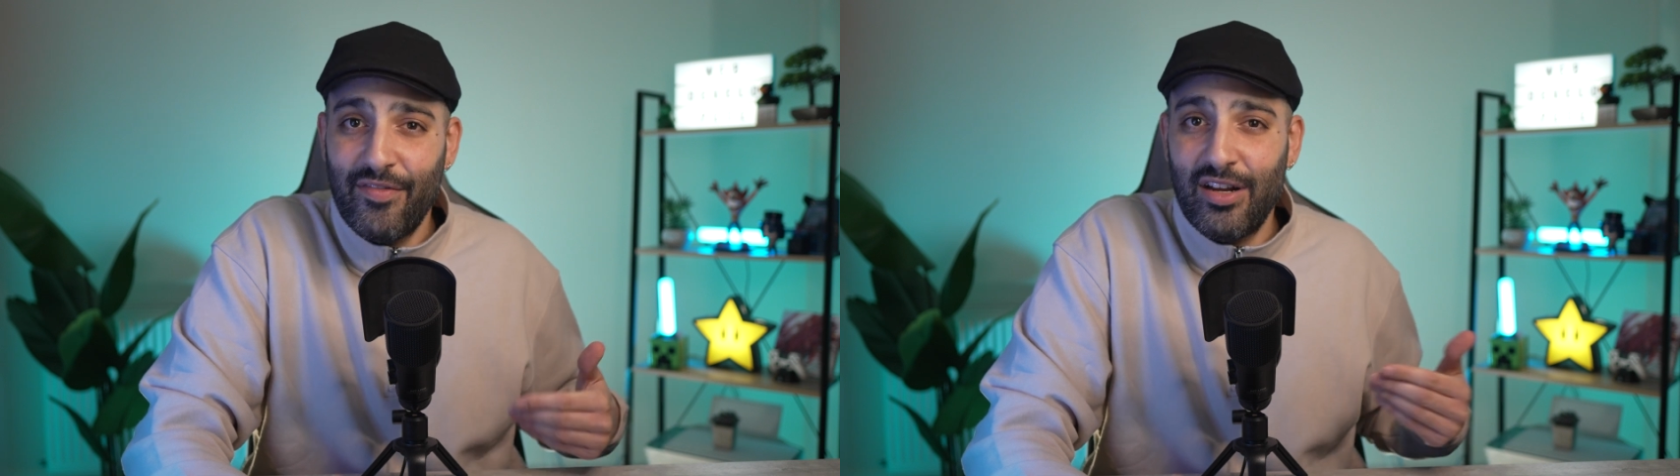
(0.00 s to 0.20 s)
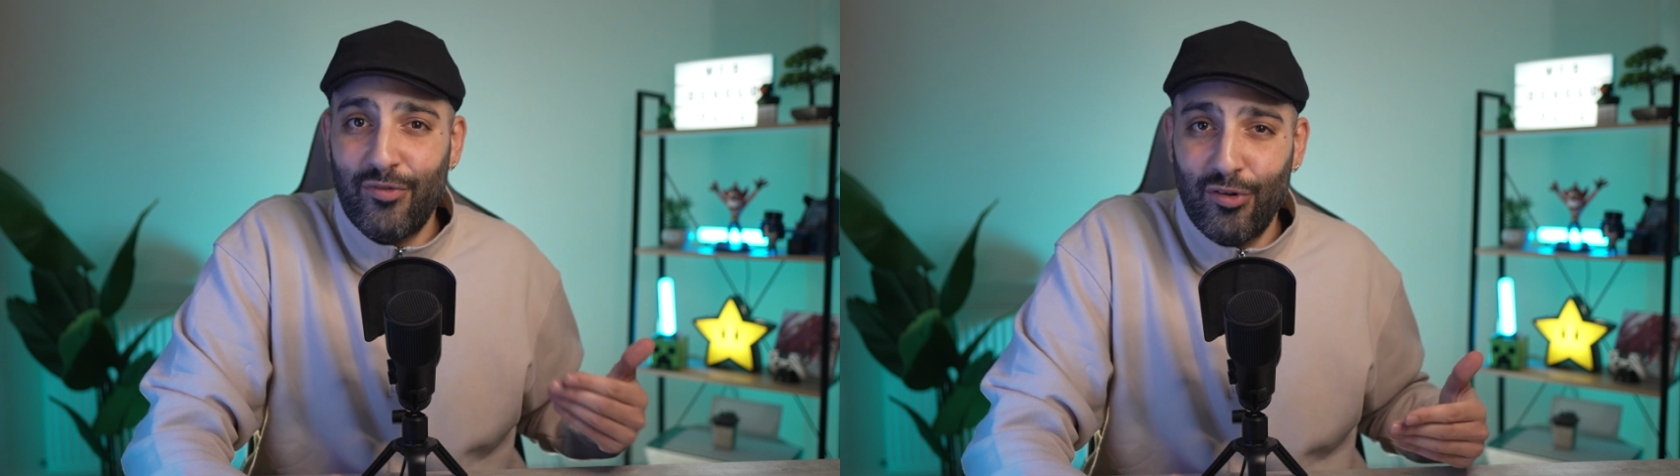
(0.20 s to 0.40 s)

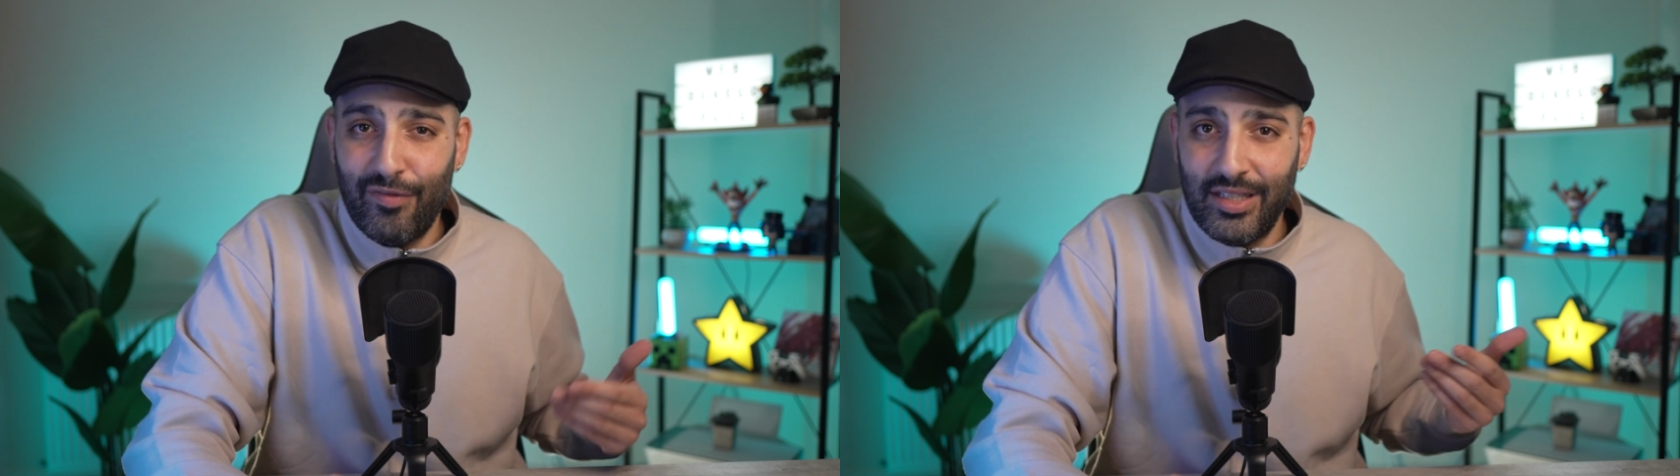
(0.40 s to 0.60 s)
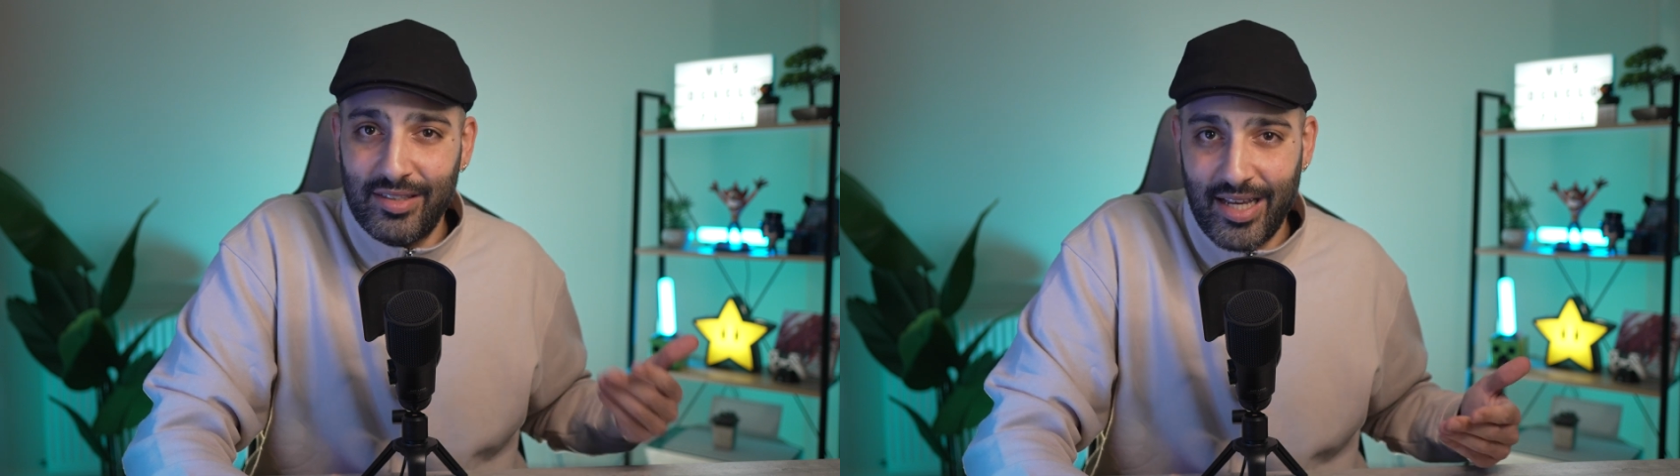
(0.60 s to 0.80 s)

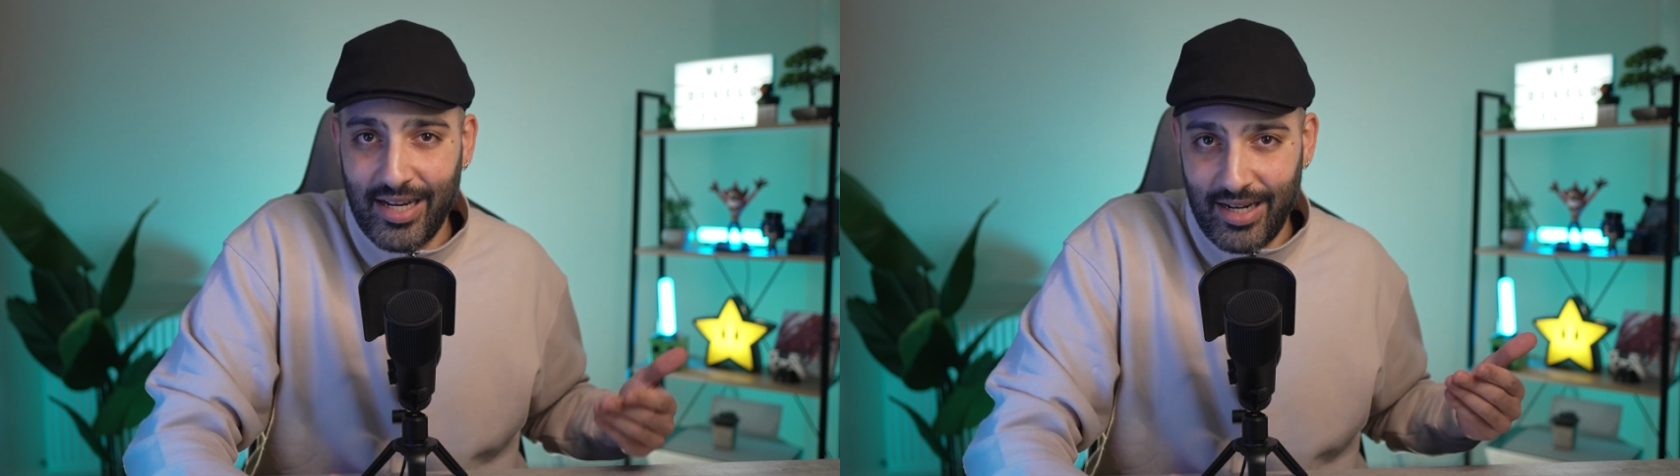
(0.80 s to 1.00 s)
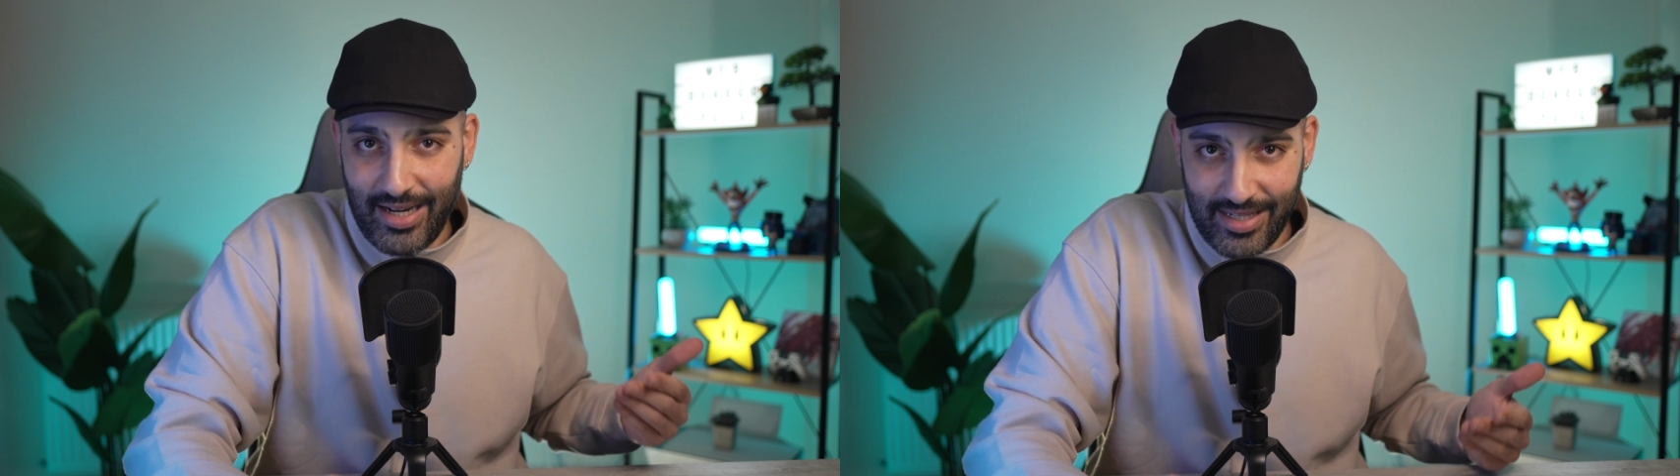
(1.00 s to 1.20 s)
ever-evolving
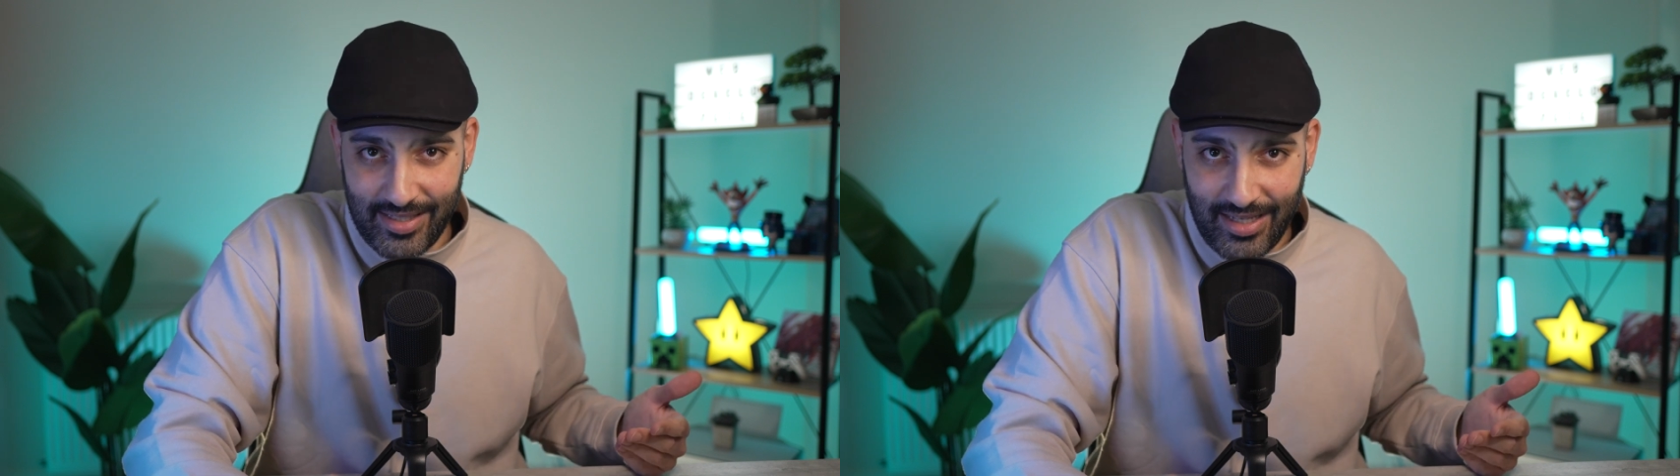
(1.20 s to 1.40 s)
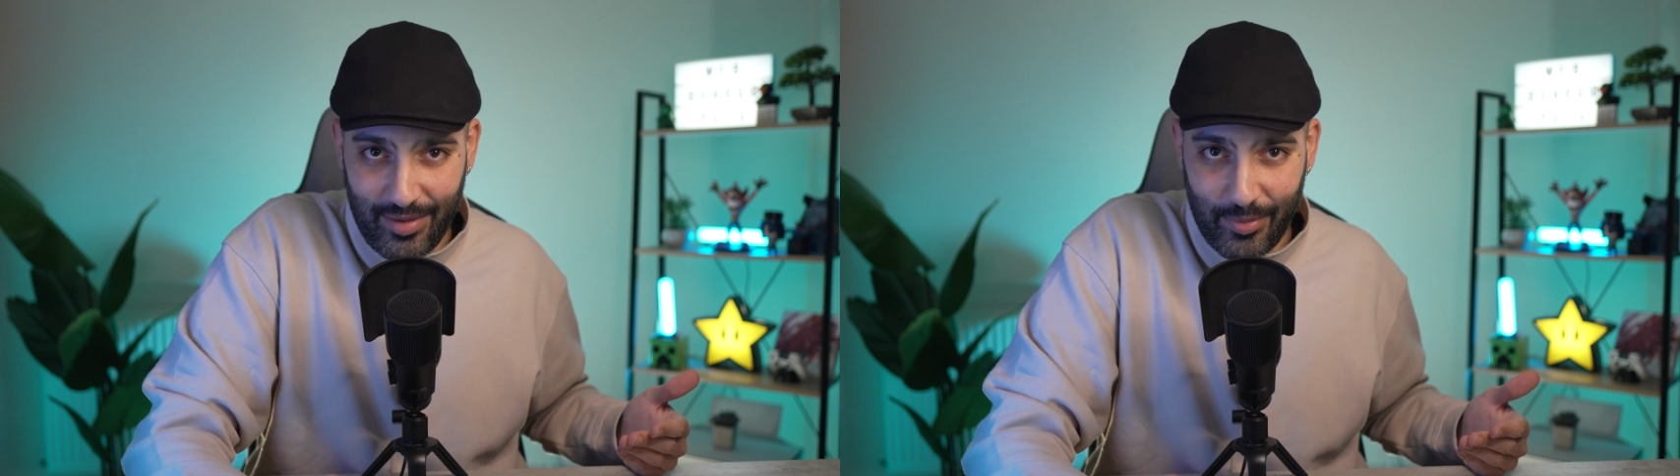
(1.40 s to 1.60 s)
tech
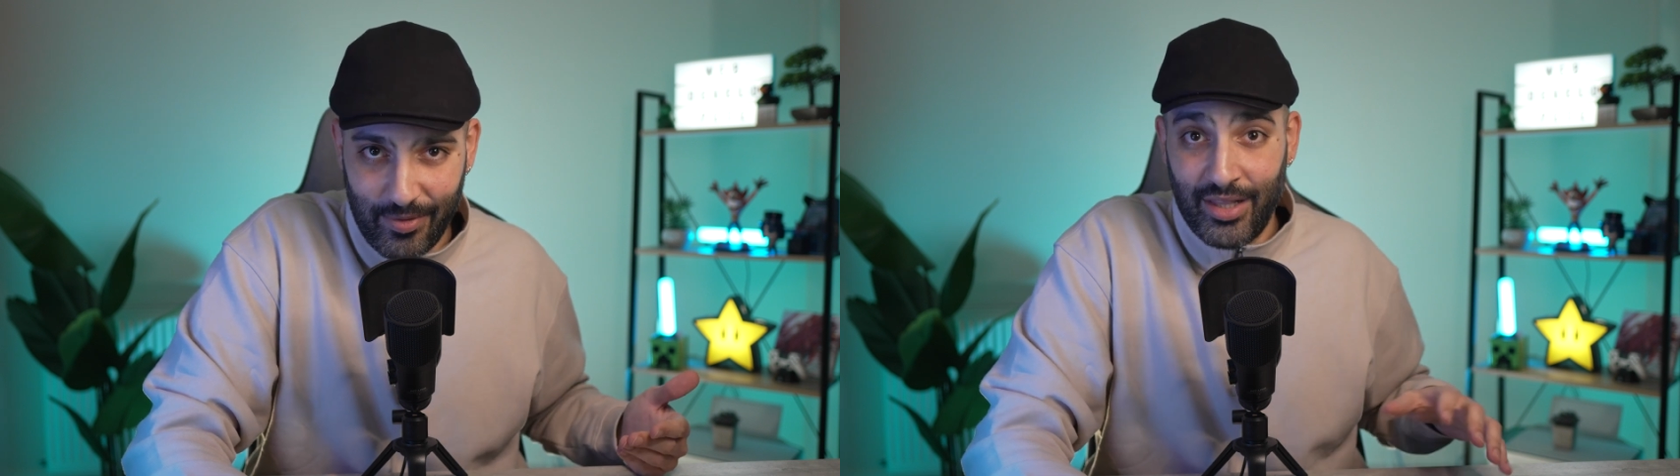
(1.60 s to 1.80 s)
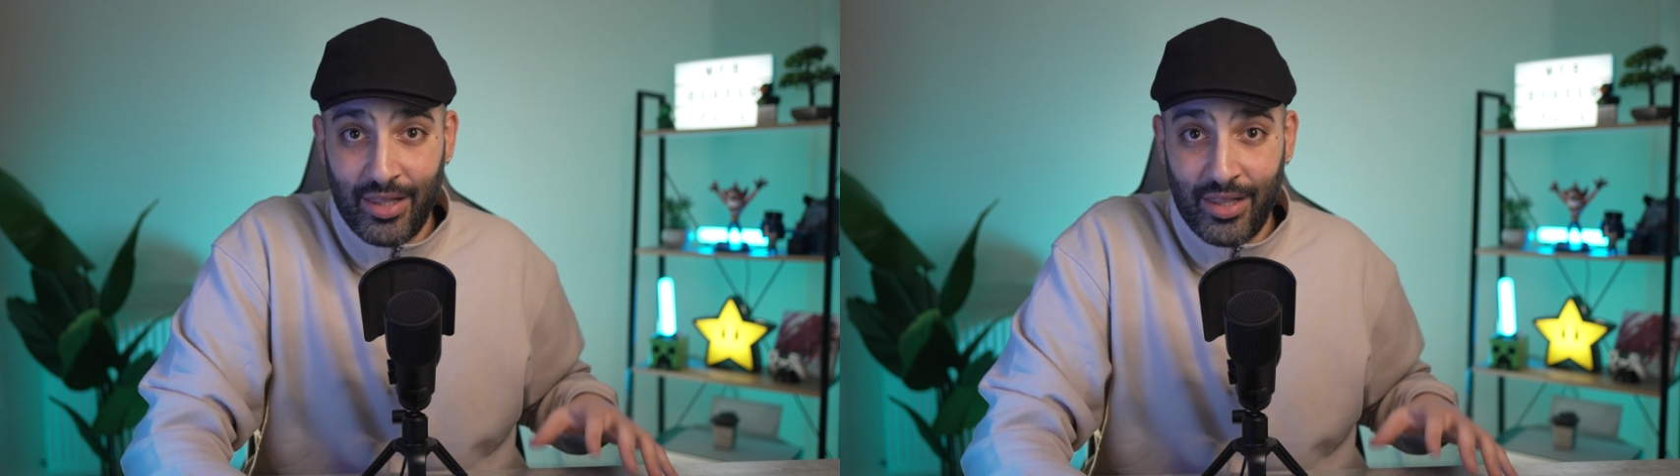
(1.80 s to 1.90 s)
landscape.